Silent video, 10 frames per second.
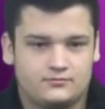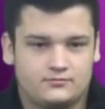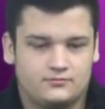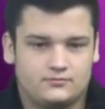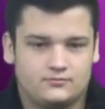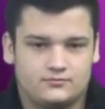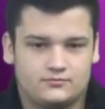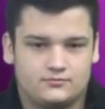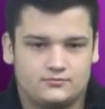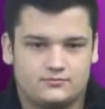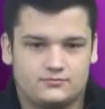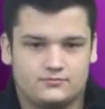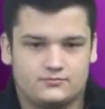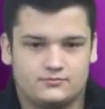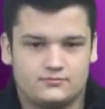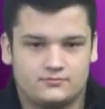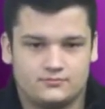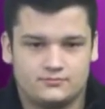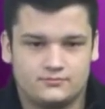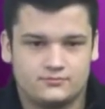
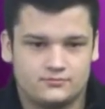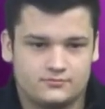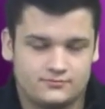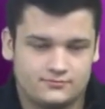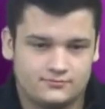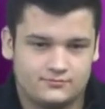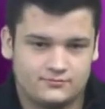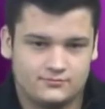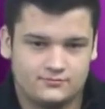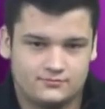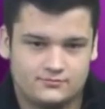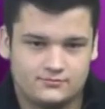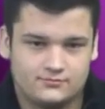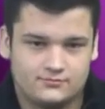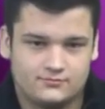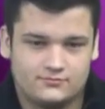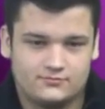The person shown says nothing.